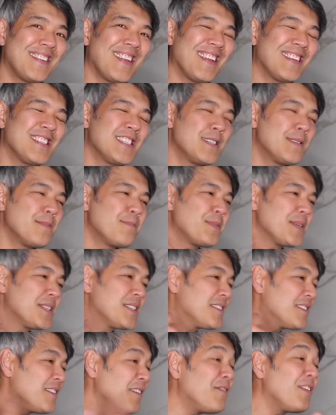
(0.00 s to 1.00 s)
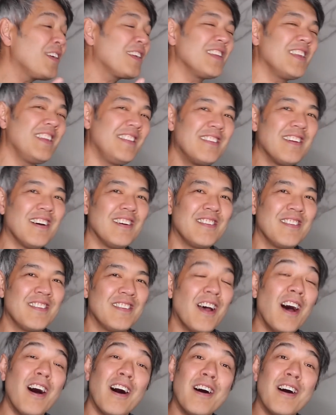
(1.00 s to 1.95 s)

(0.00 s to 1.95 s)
that are specifically done